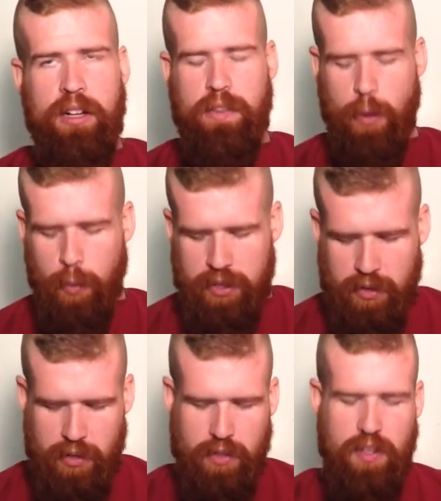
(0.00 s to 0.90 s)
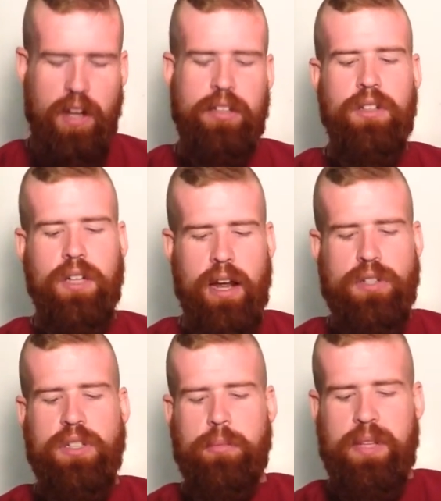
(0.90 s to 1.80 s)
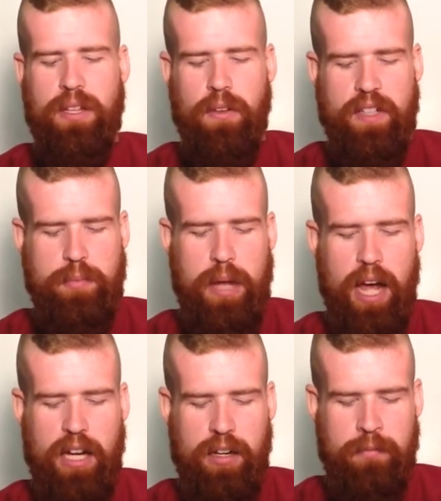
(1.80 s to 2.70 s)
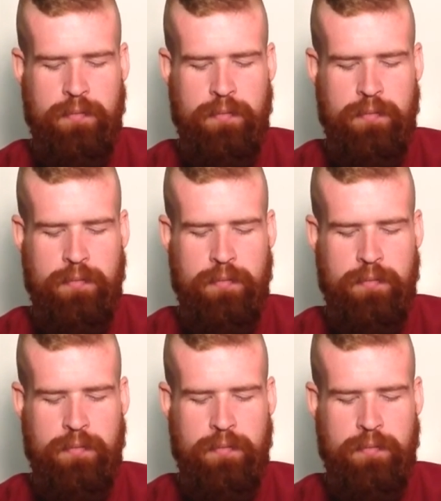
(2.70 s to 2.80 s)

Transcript: and then when you're done, you can actually peel this back